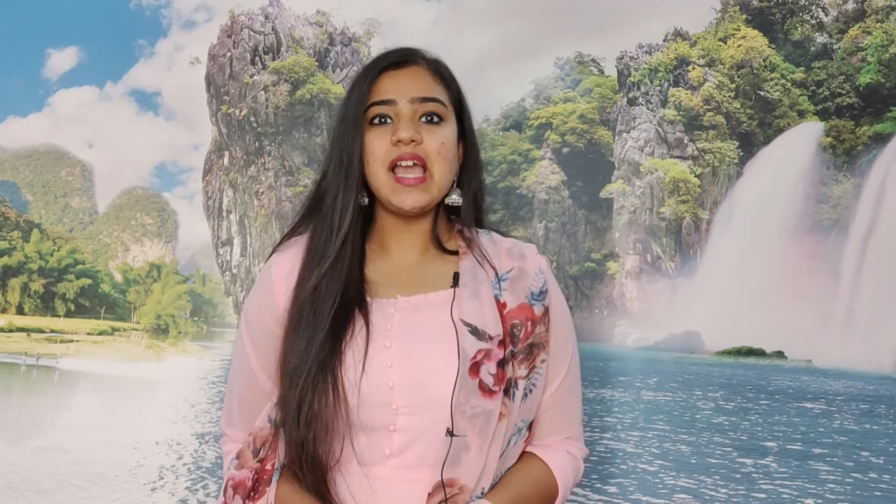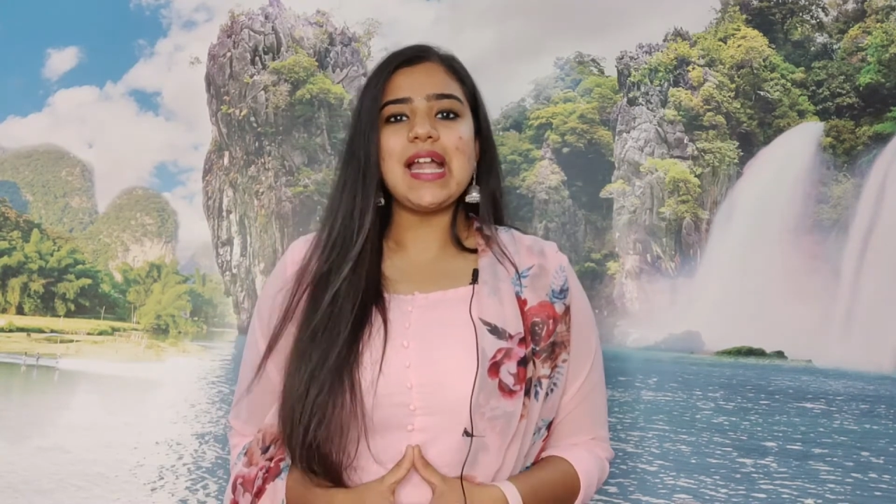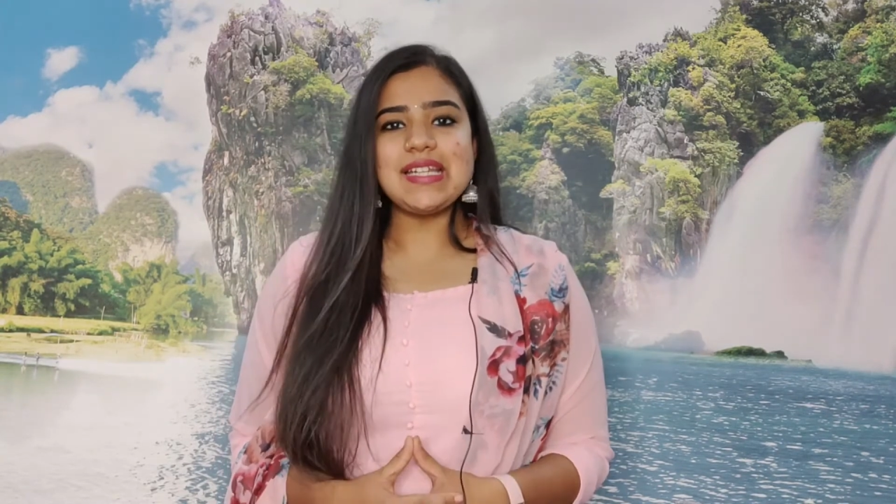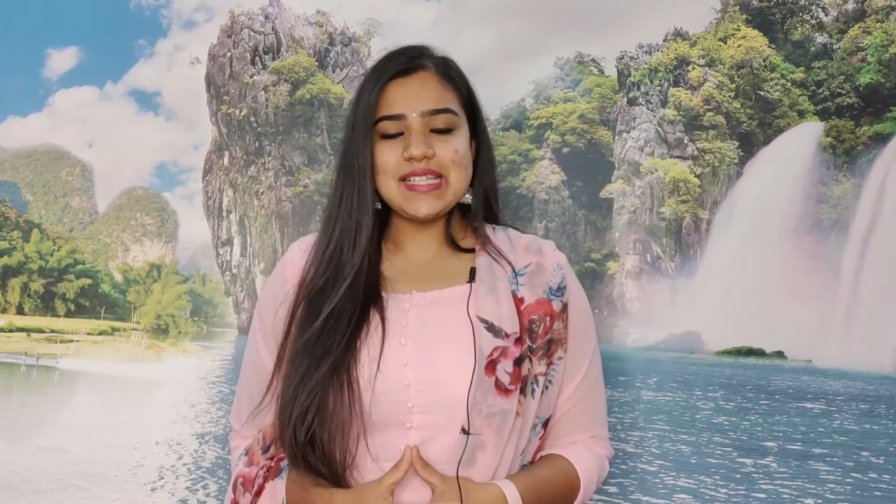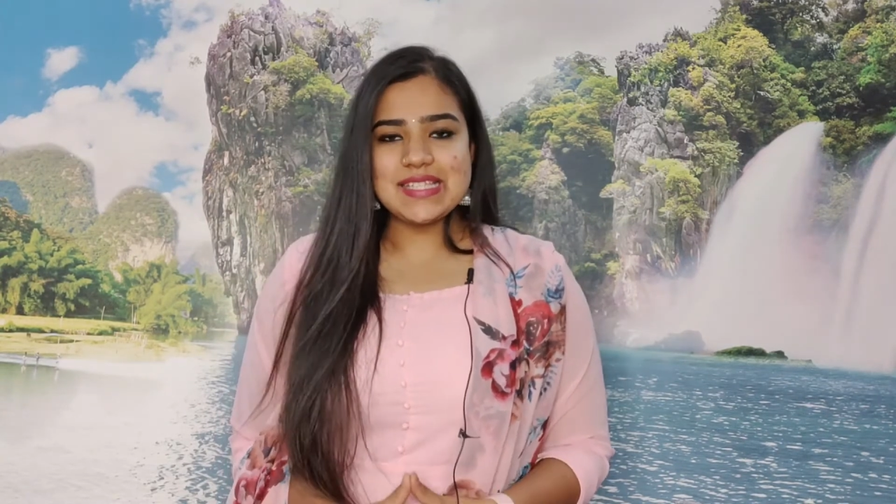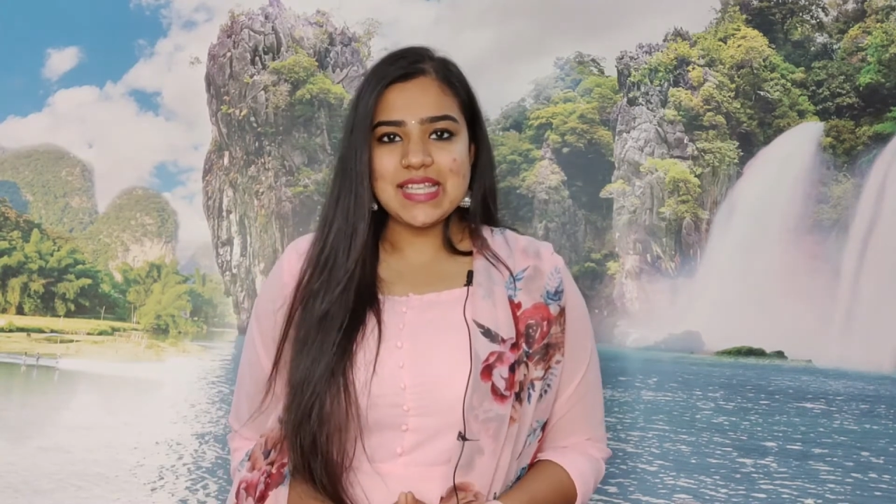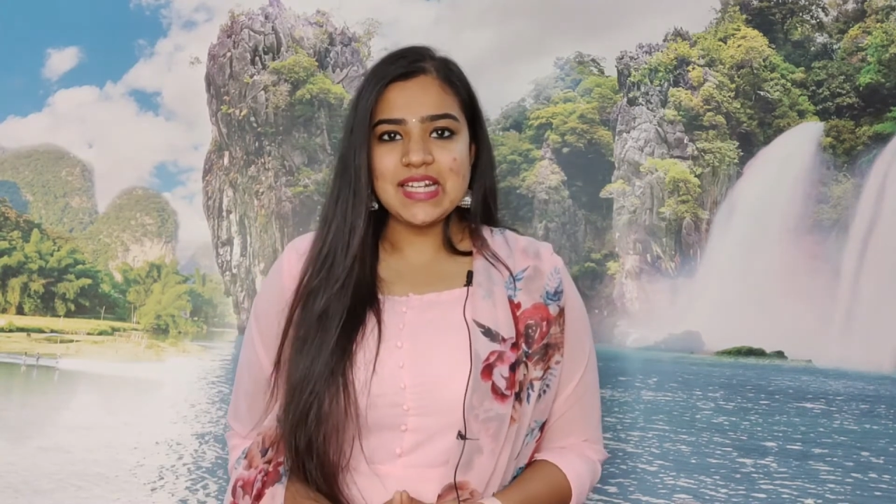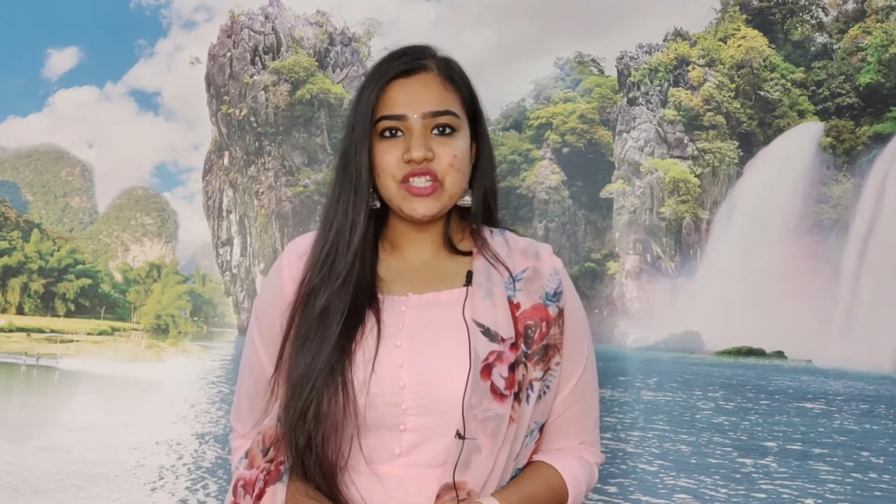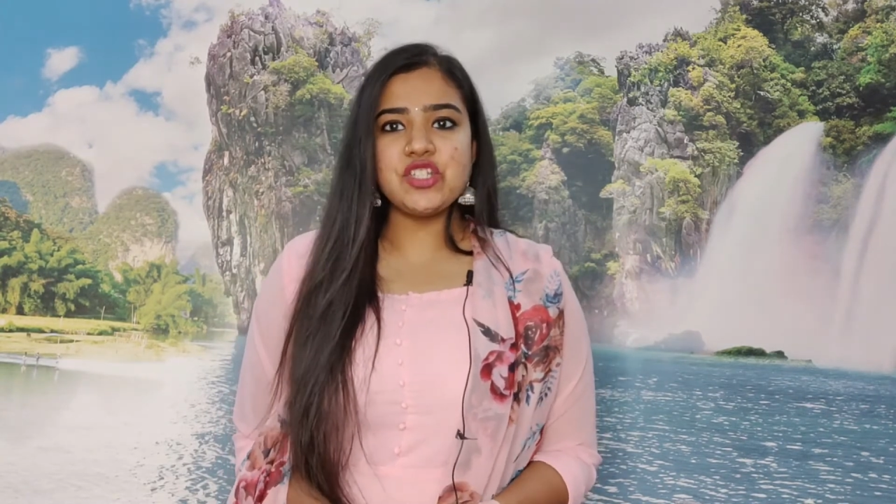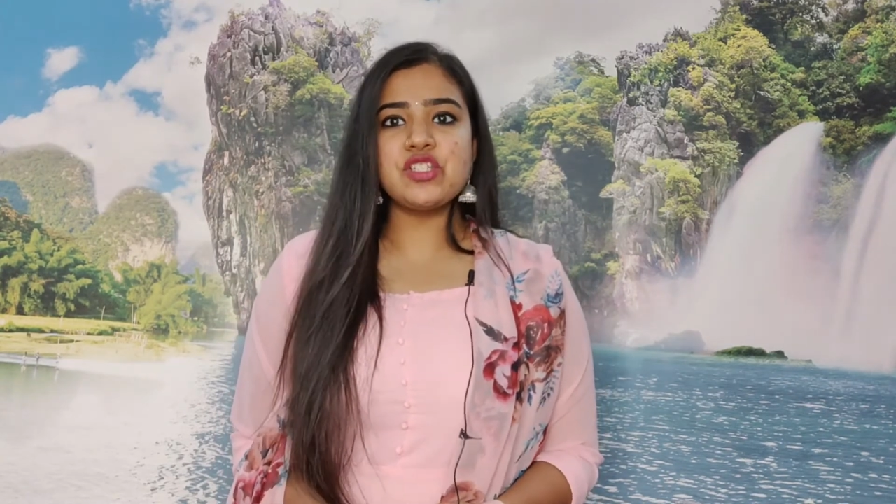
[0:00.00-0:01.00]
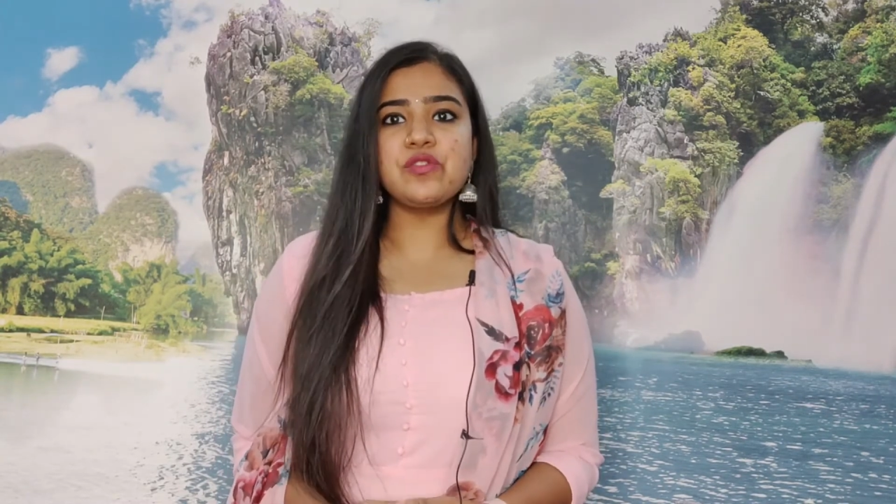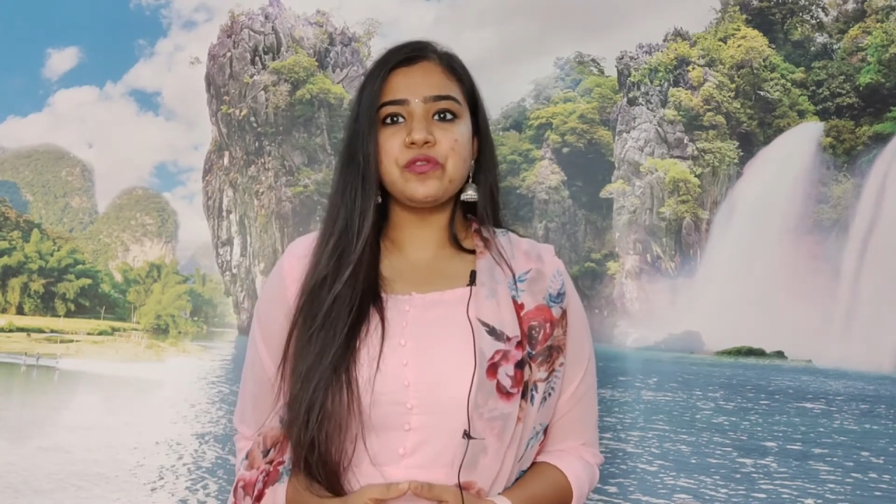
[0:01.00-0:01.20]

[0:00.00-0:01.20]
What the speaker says: And he said, just